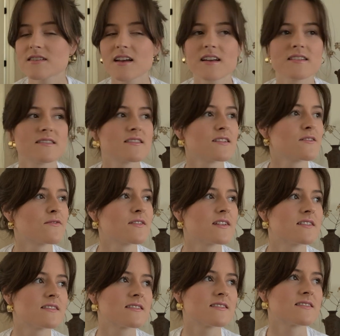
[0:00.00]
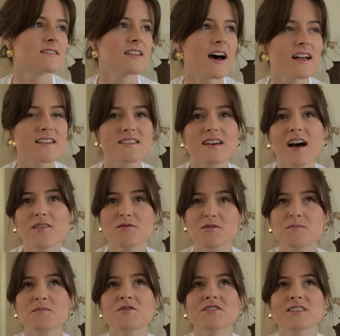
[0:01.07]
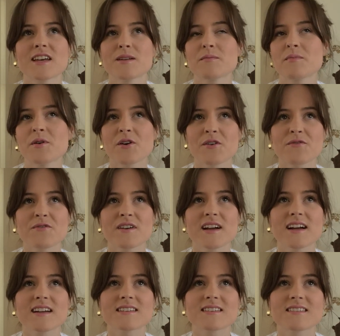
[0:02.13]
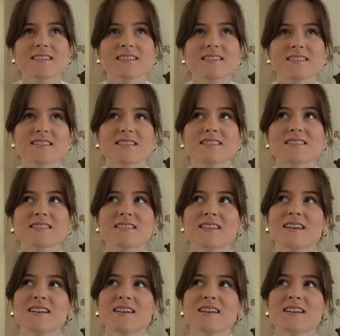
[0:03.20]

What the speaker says: and if it's not 100% perfect, this is